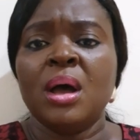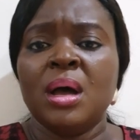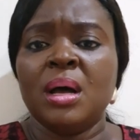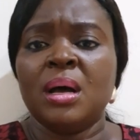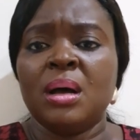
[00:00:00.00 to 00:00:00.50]

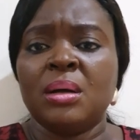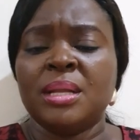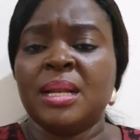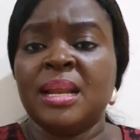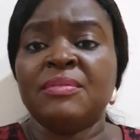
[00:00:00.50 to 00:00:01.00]

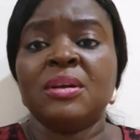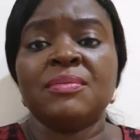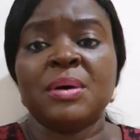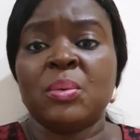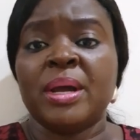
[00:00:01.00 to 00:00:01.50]
the level
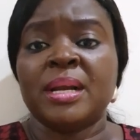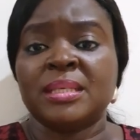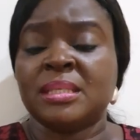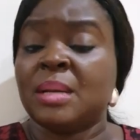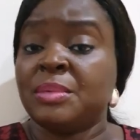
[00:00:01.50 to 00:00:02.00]
of
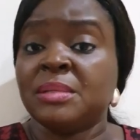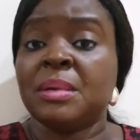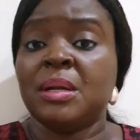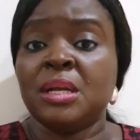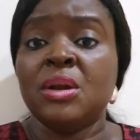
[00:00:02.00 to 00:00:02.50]
awareness is
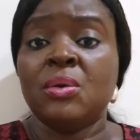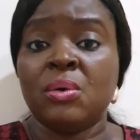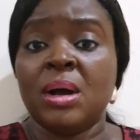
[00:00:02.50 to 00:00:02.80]
abysmally low,